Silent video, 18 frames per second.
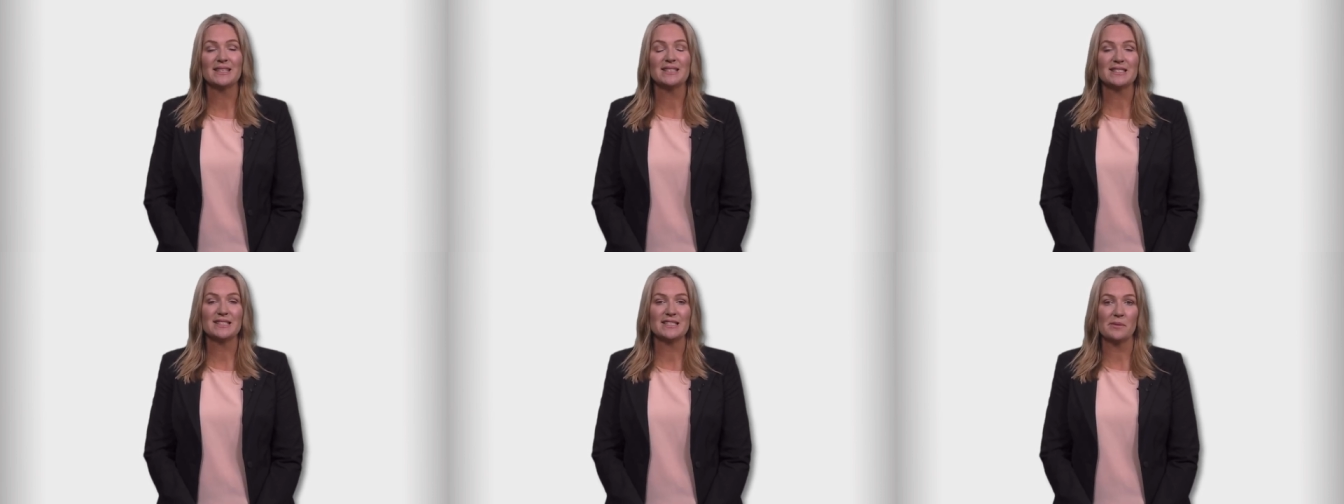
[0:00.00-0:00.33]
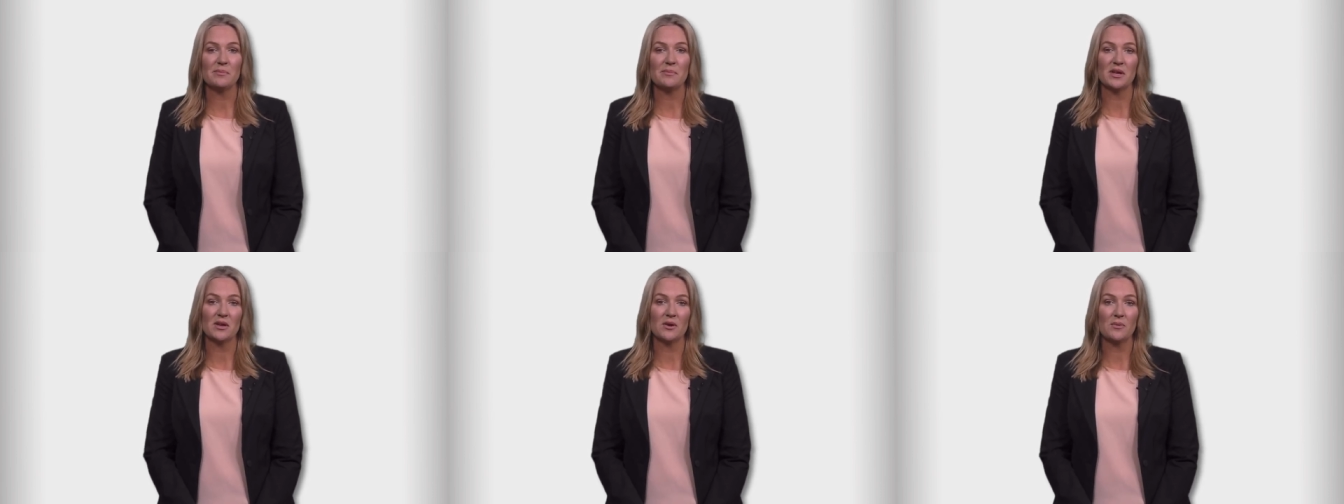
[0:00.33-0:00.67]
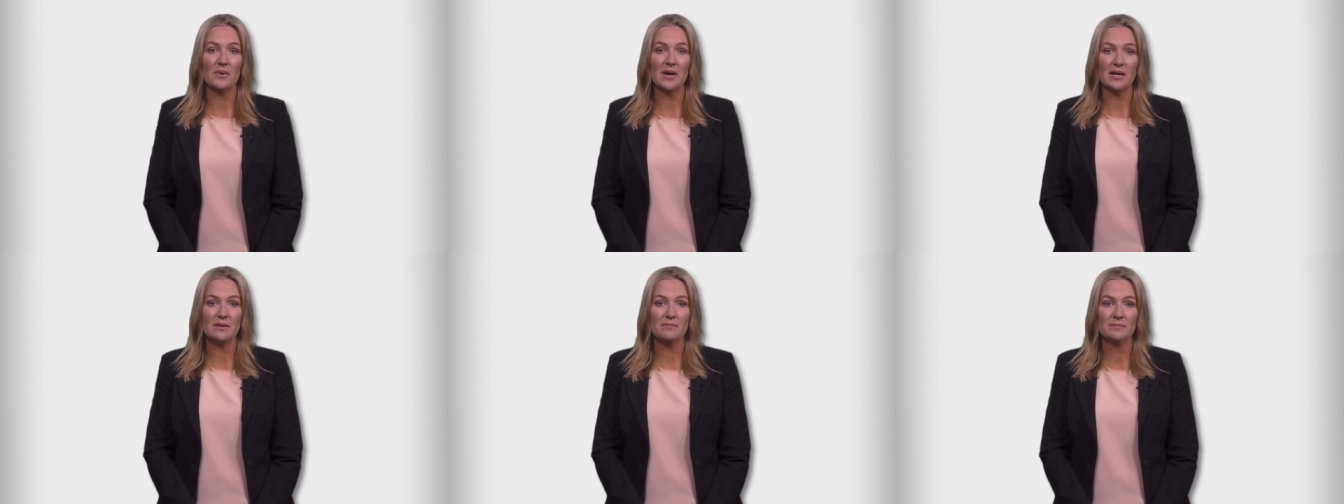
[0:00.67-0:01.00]
and stepping
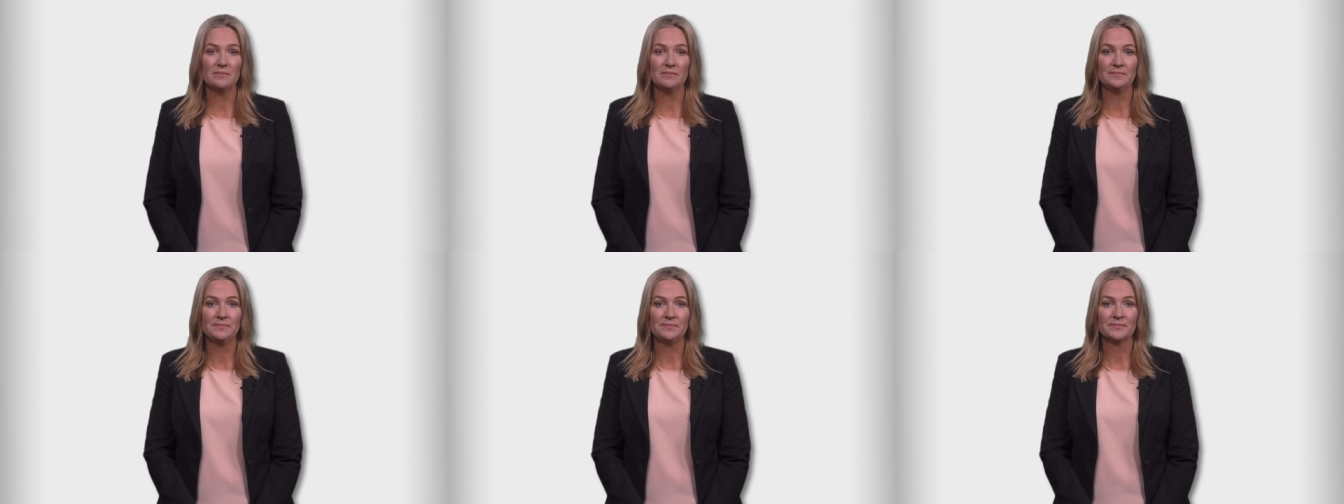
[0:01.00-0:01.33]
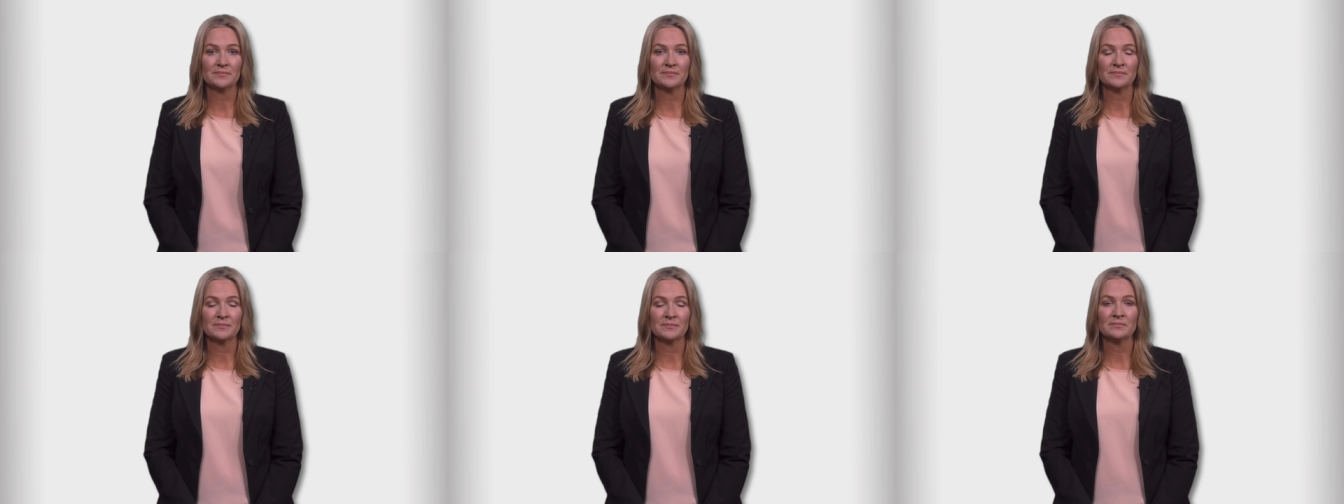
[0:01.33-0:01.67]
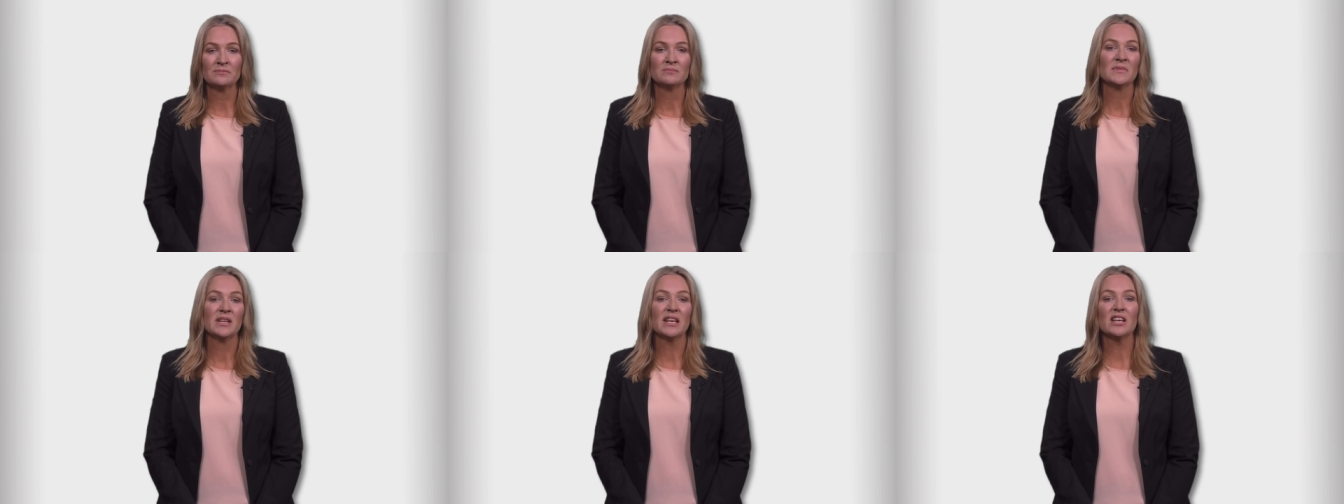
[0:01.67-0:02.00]
away.
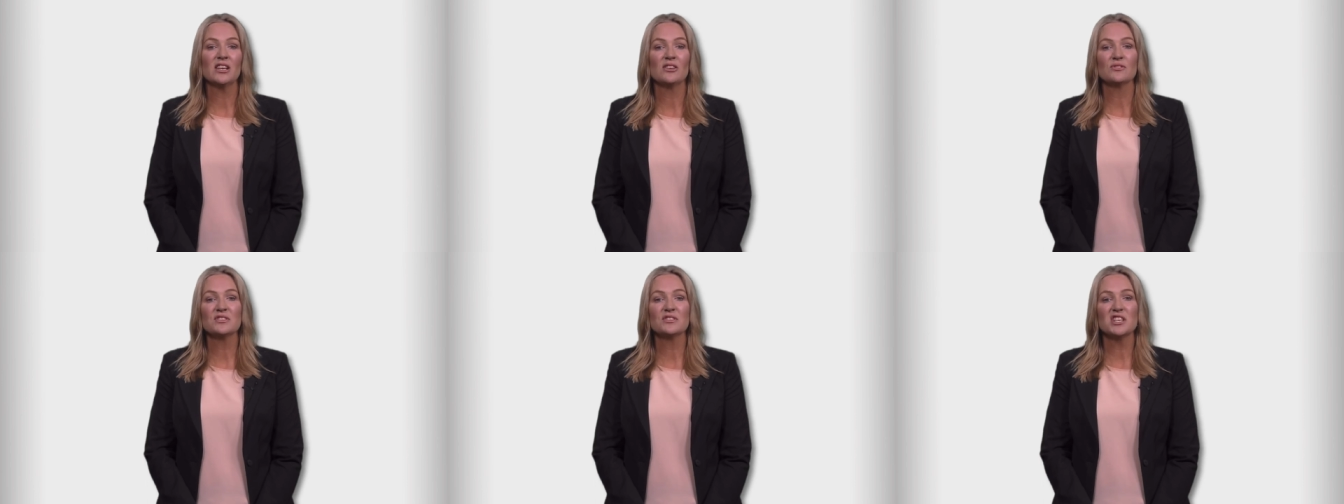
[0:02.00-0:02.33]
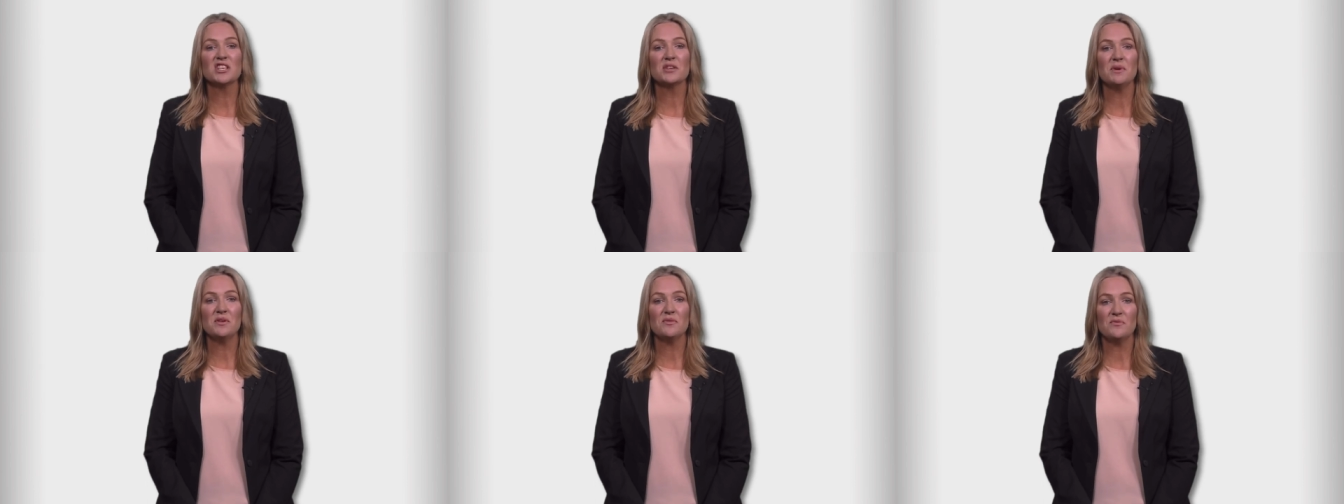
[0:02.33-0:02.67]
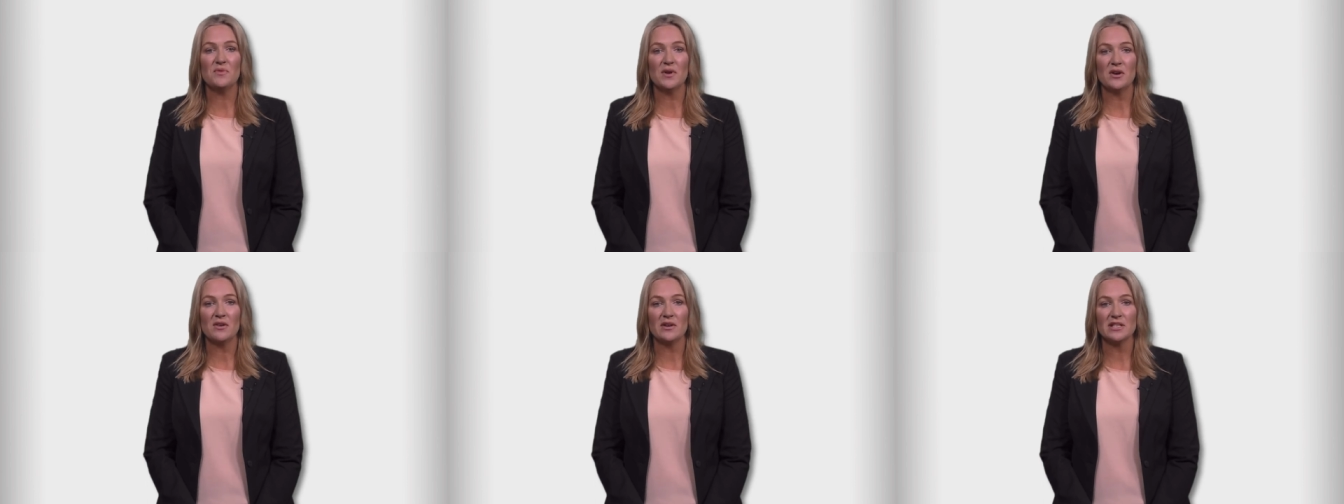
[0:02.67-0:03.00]
It can also be
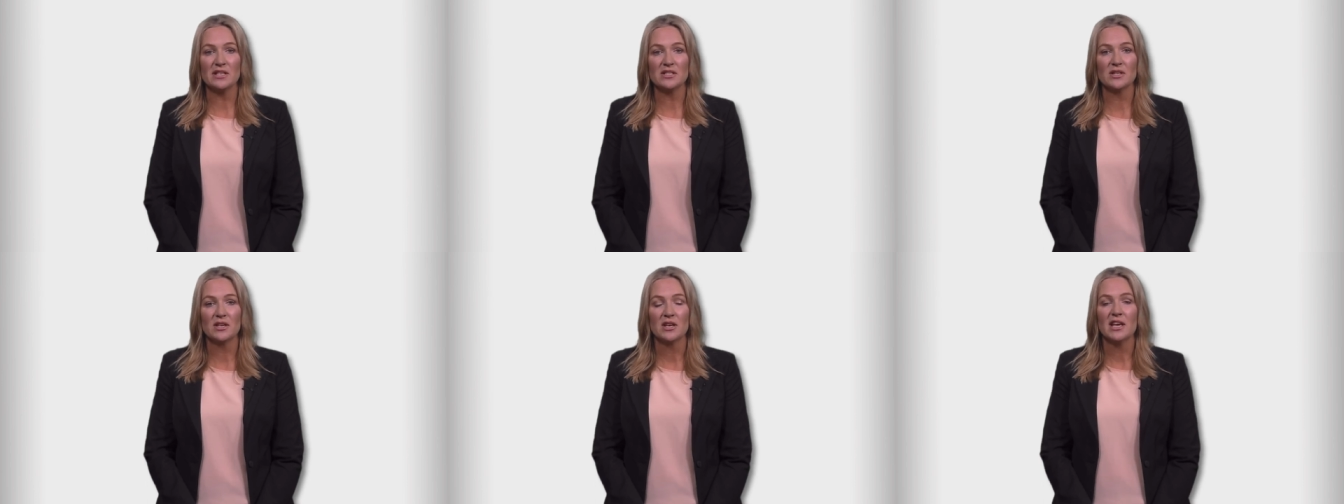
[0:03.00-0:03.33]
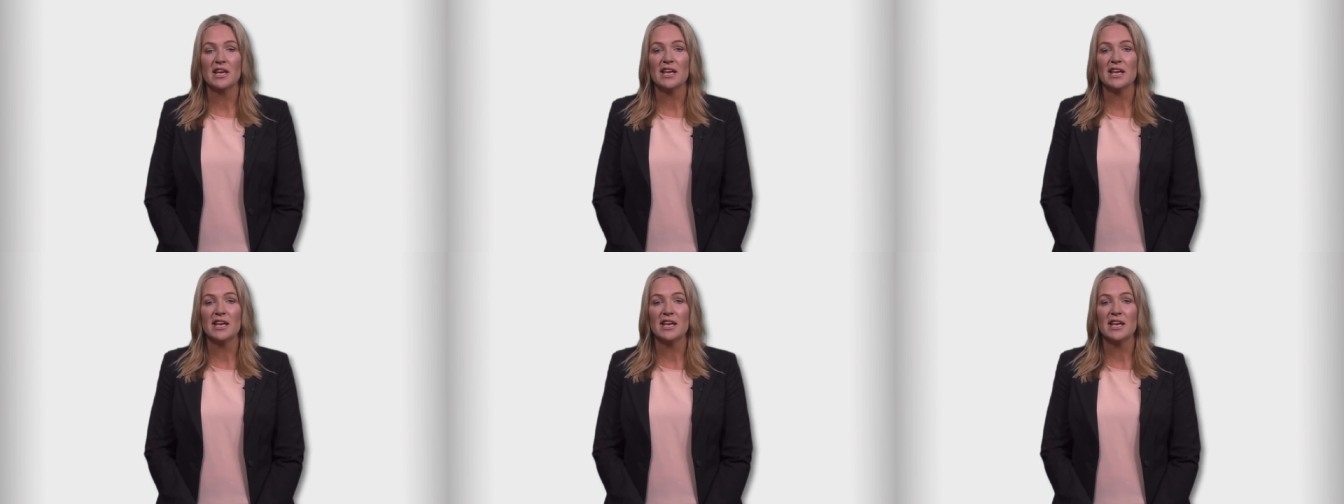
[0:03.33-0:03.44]
varied.